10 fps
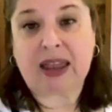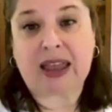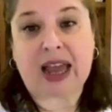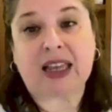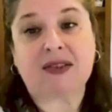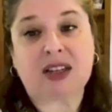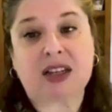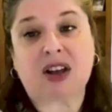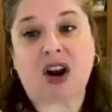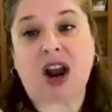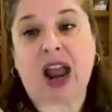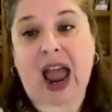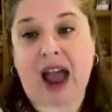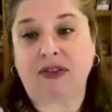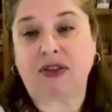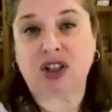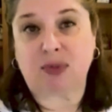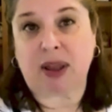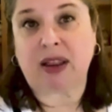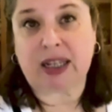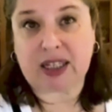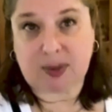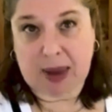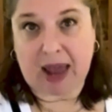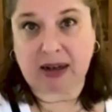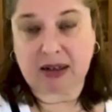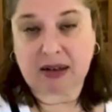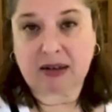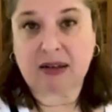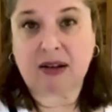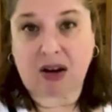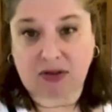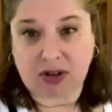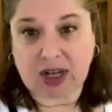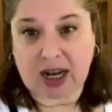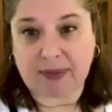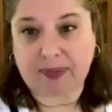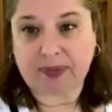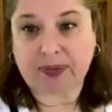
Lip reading: That gives us our average monthly spend over time.